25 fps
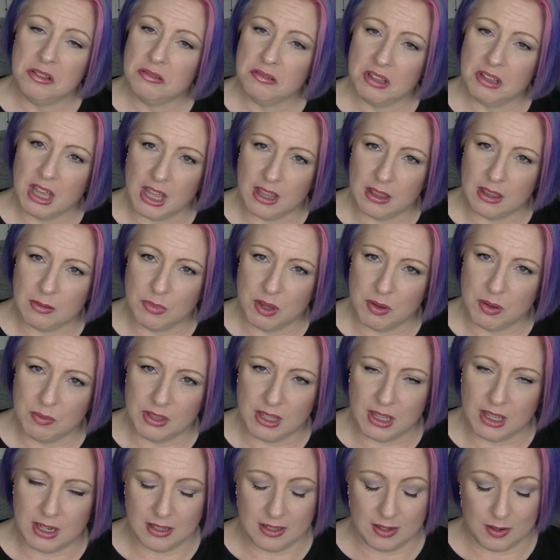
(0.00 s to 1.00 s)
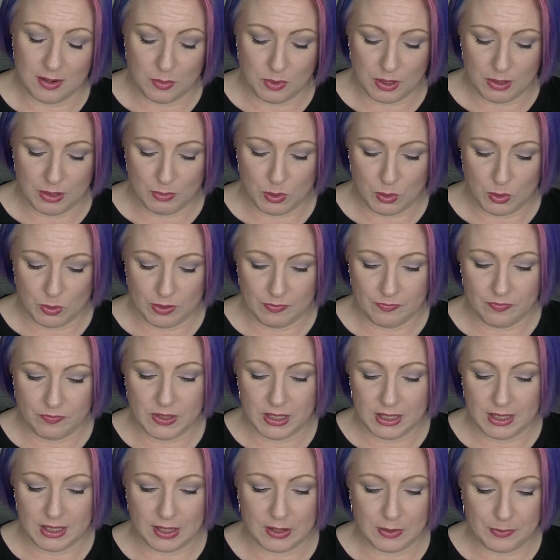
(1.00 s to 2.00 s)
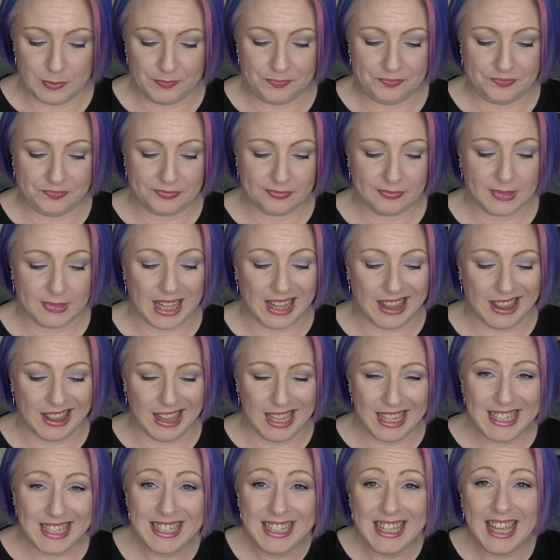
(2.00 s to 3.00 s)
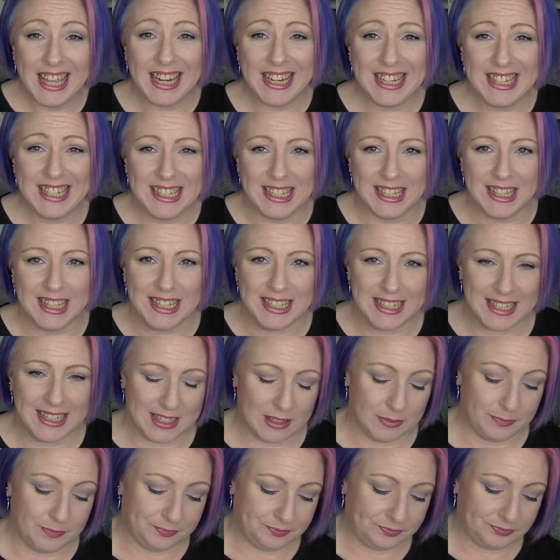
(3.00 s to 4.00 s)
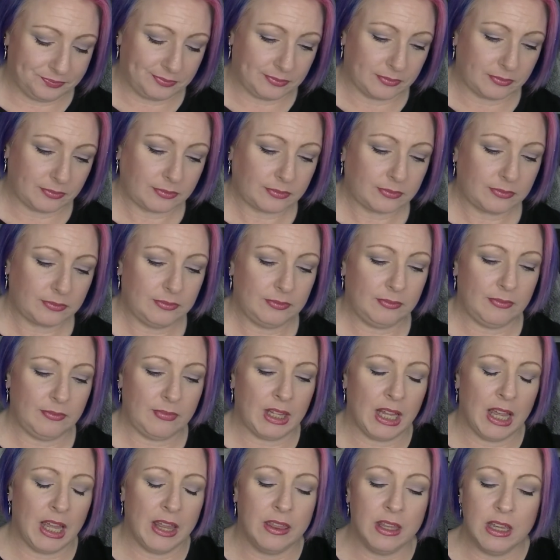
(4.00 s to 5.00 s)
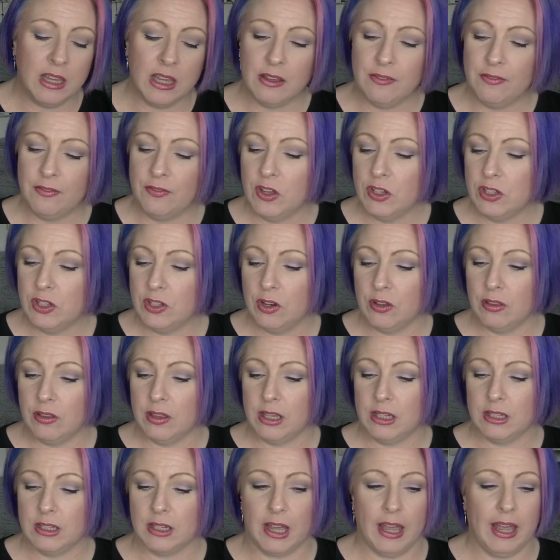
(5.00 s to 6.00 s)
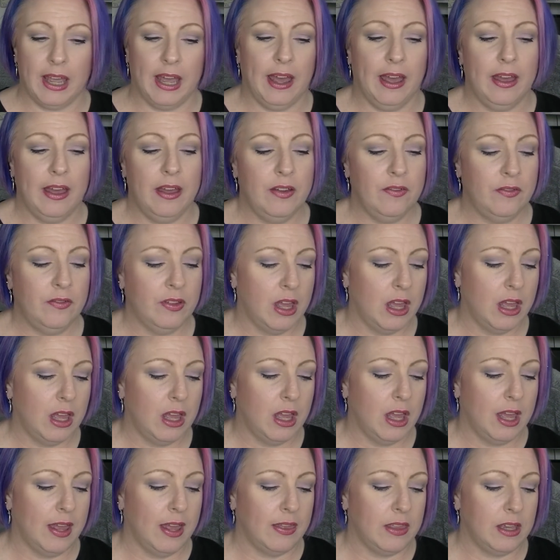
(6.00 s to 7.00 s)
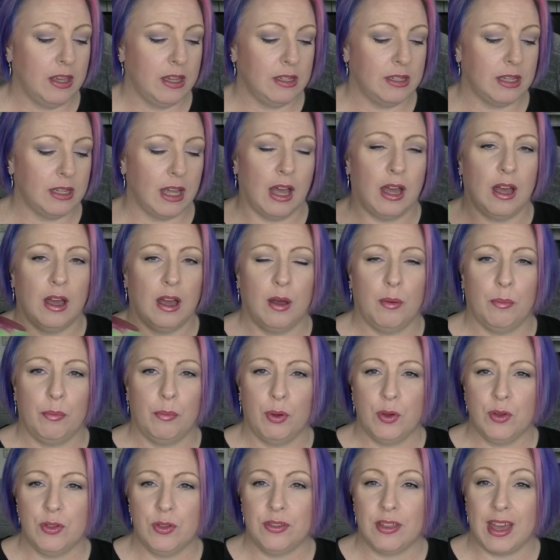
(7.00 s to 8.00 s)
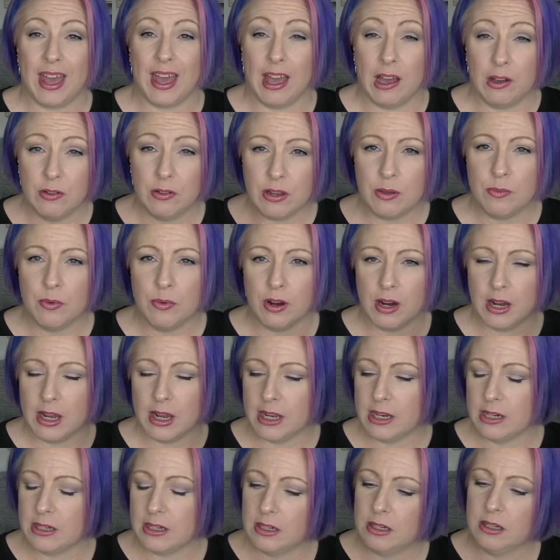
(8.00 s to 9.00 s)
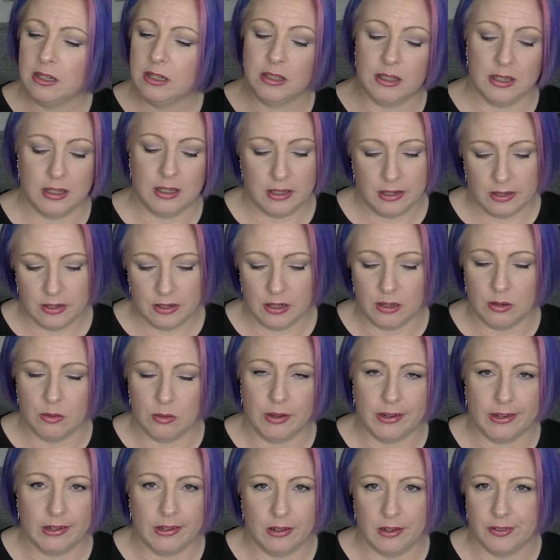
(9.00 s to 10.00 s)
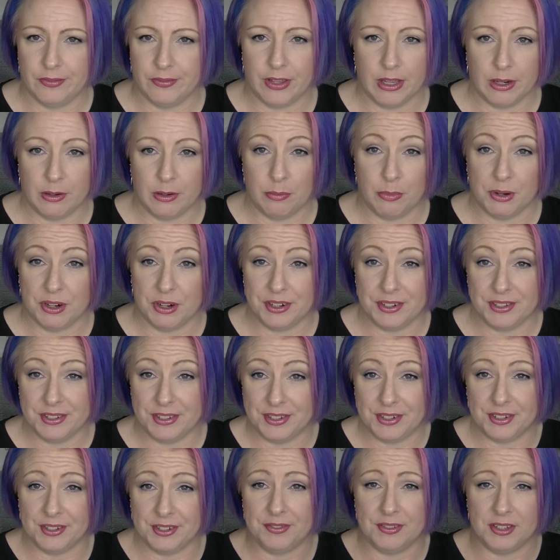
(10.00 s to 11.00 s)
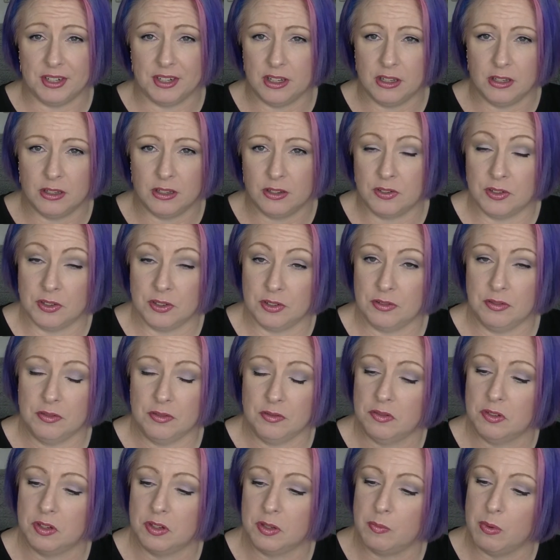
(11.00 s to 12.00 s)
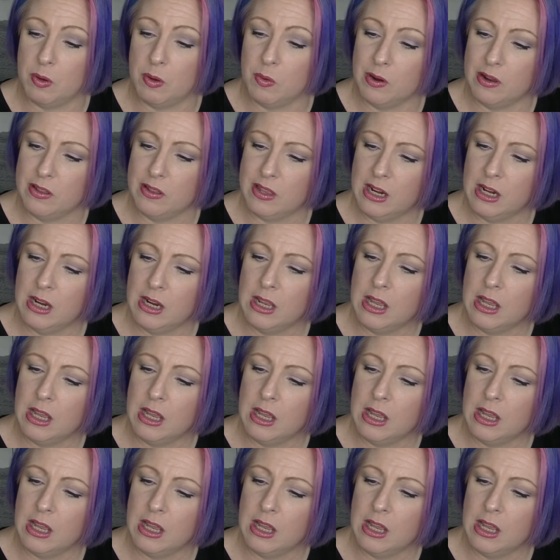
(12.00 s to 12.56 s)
At the moment, that is not what I'm doing. So, let's get into this. The first two things I have, these are both Audi brand. There's actually quite a lot of Audi brand and stuff in here, so just be aware of that.